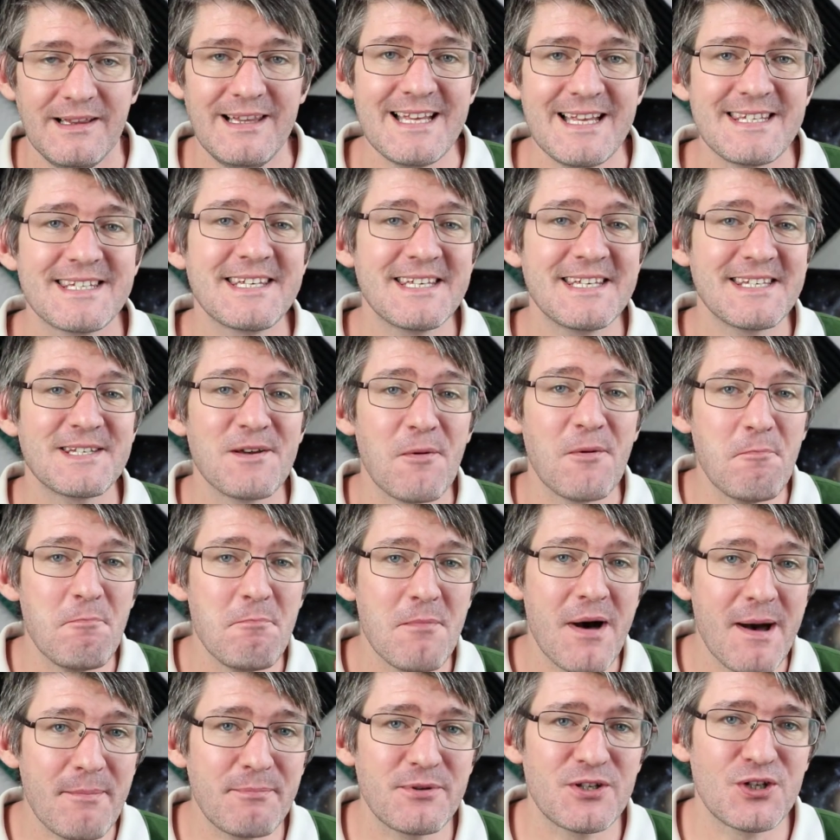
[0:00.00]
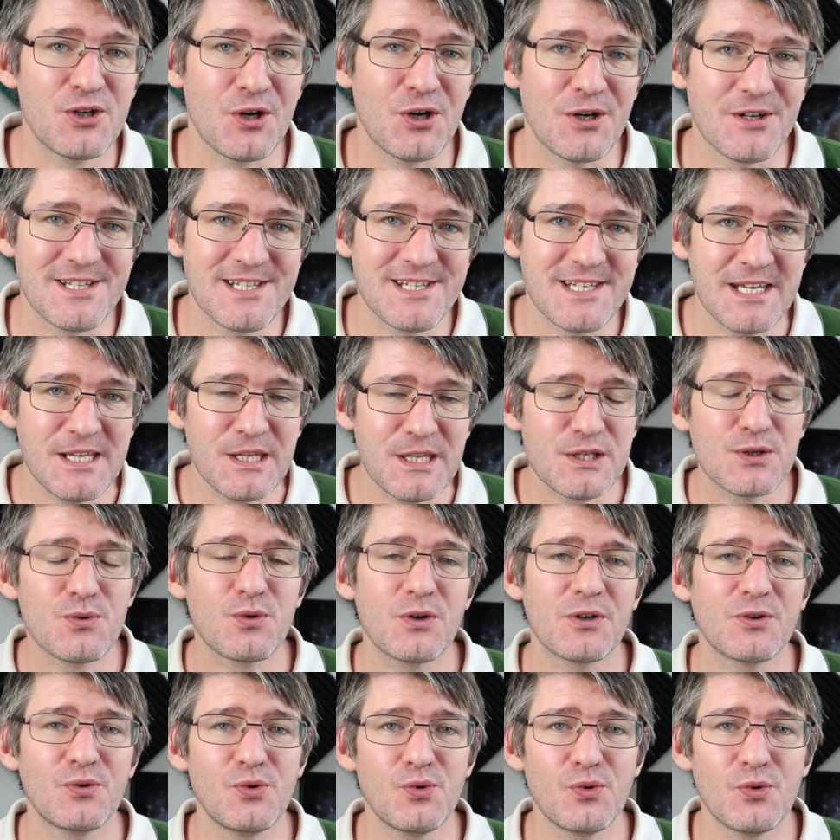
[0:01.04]
Let's get some map charts
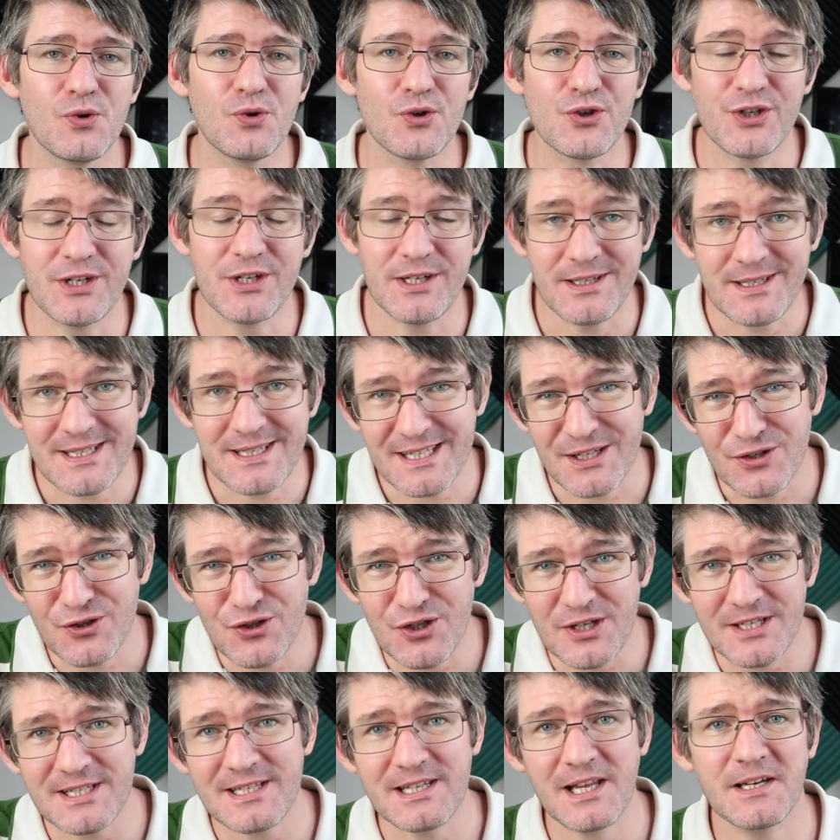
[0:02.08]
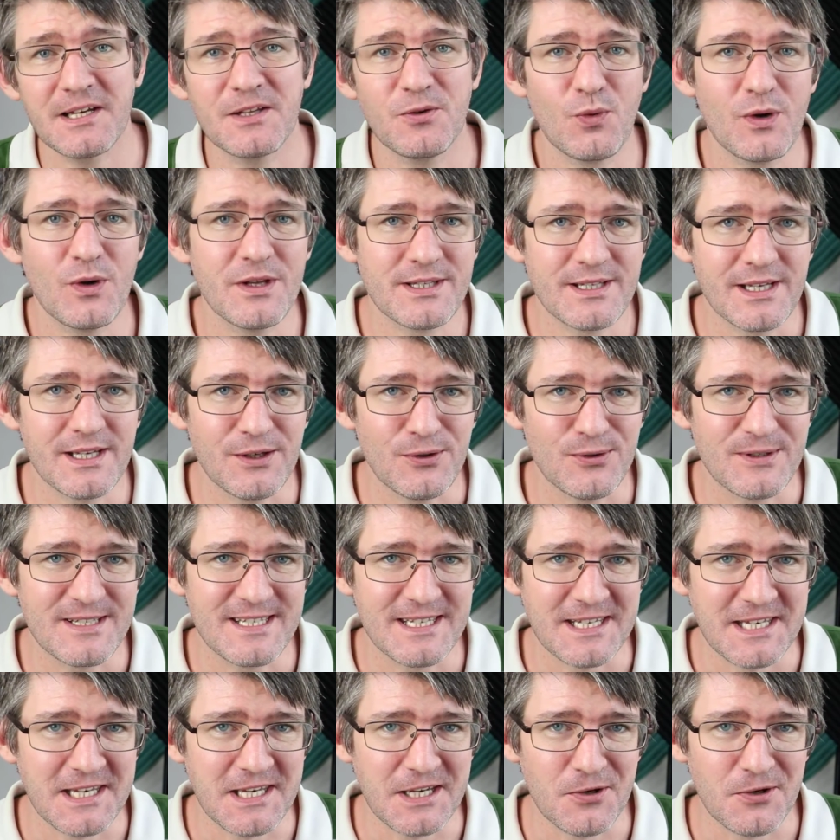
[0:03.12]
into our Google Sheets, just like the ones that you
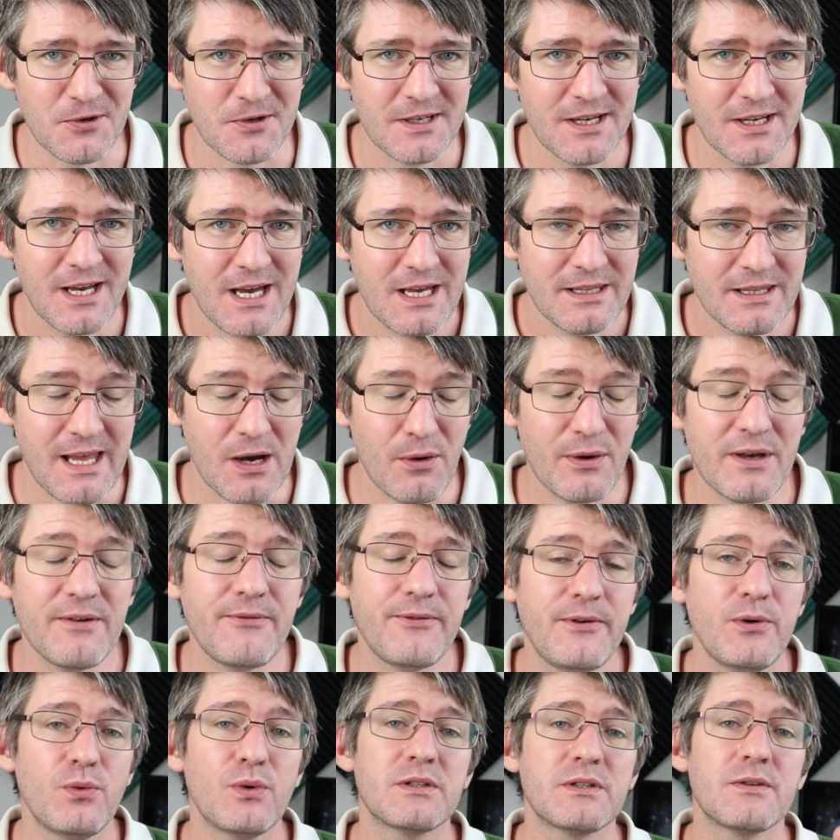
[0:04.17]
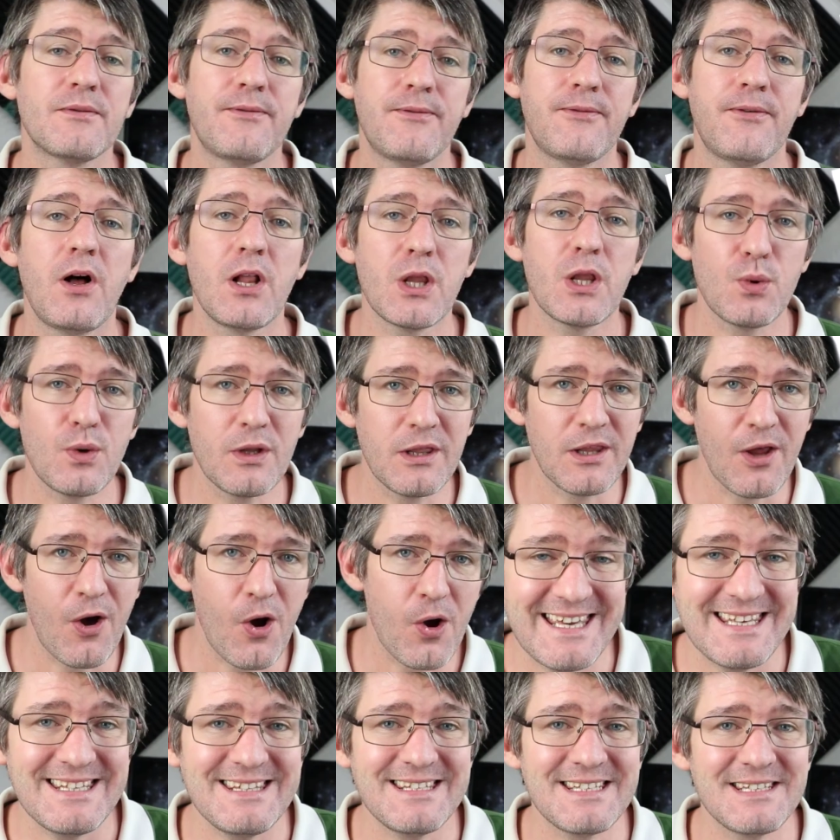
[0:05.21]
see here. Now, if you want to follow
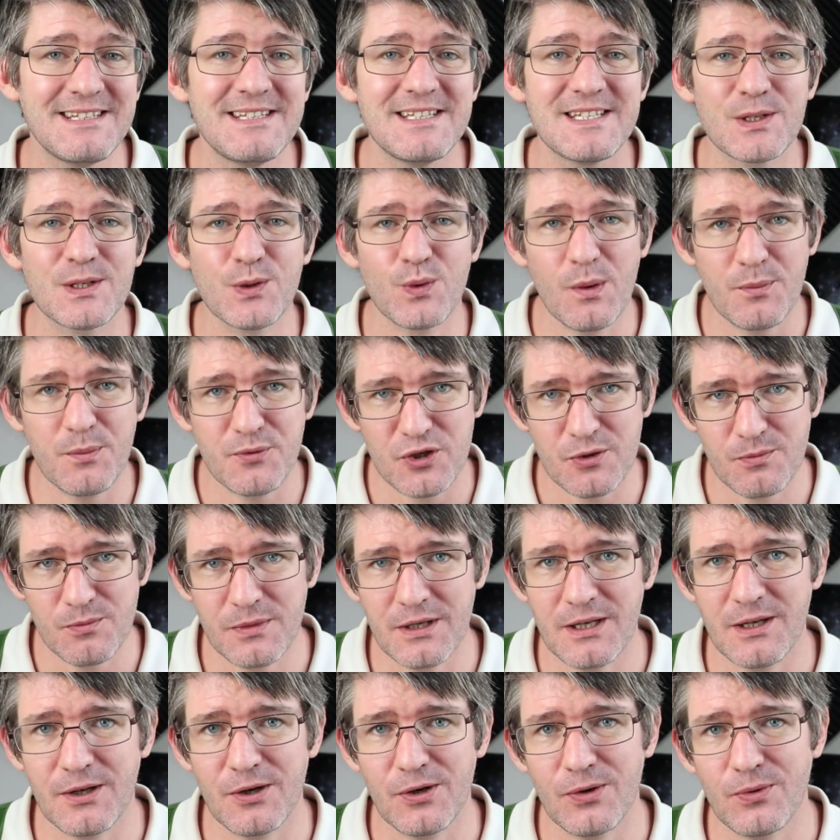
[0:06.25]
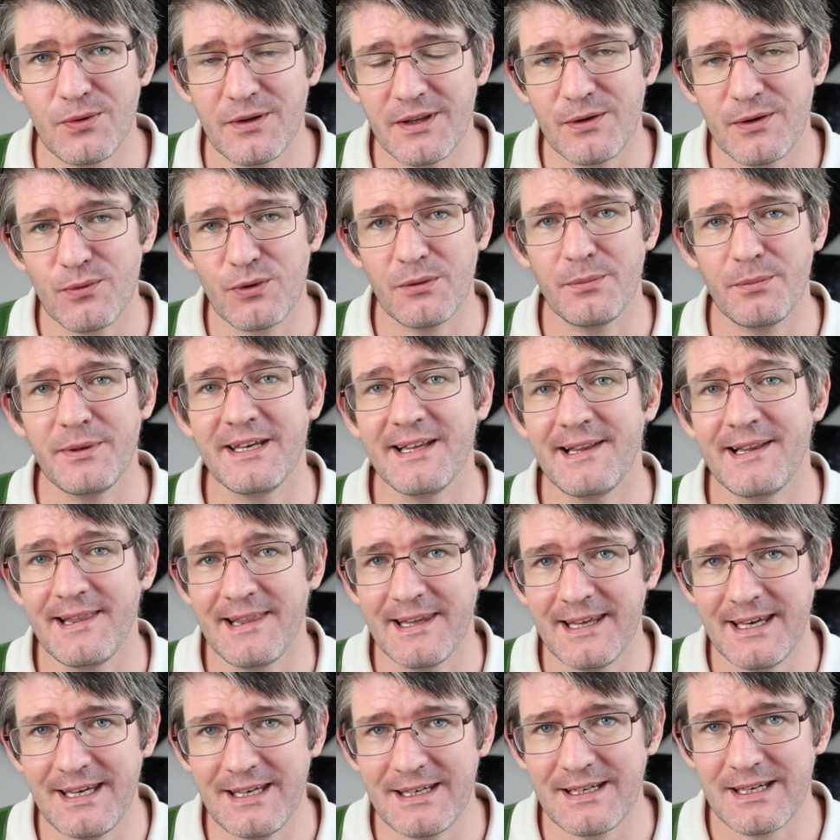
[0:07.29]
along in the description below, there will be a
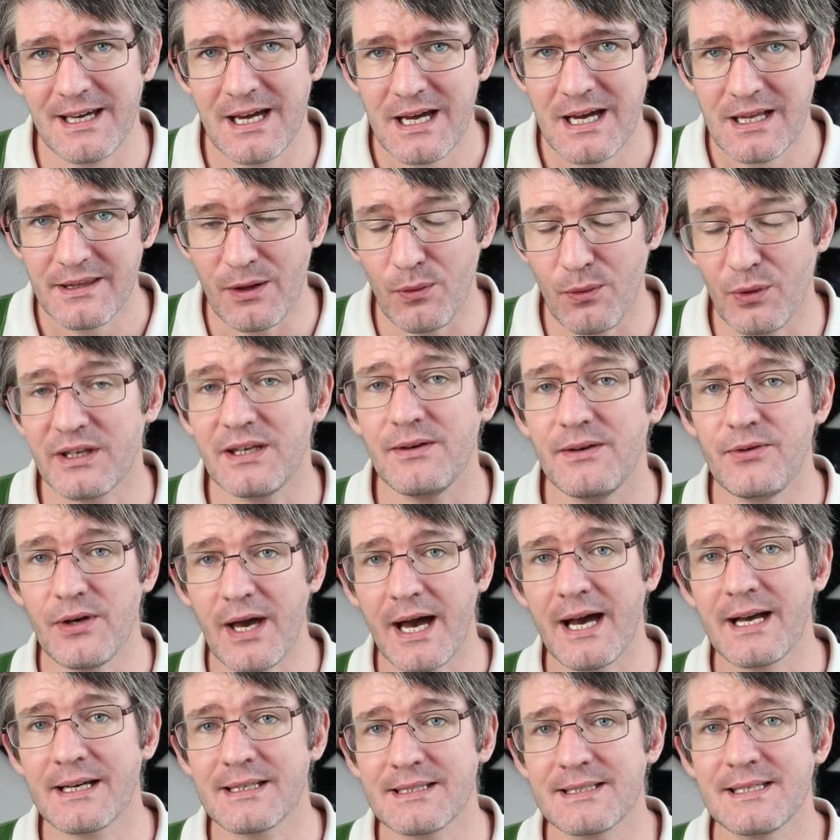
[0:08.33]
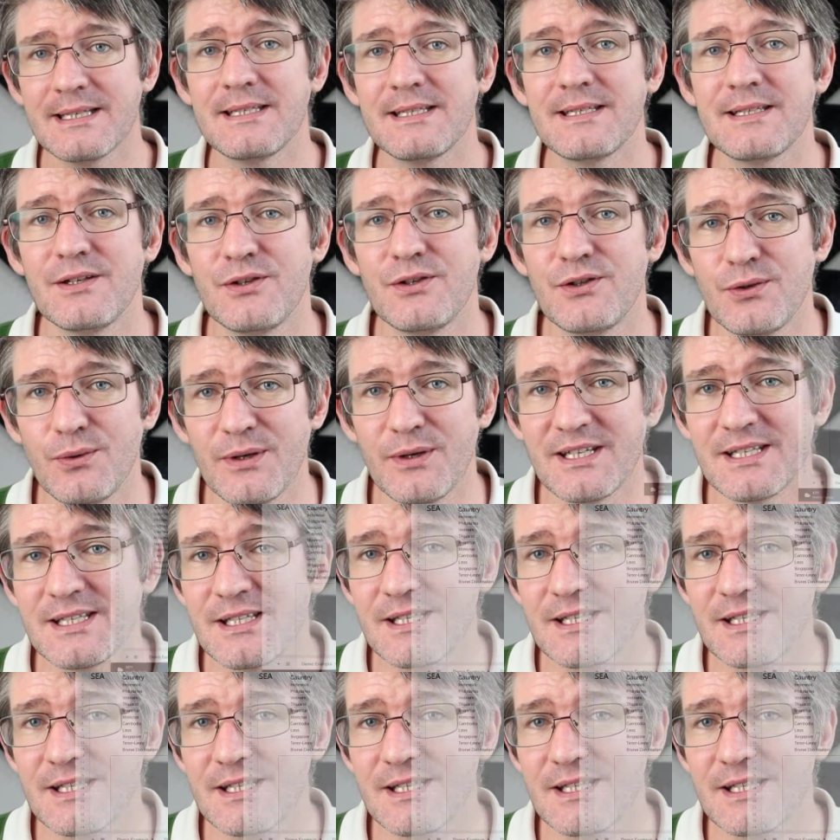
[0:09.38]
link that will give you access to a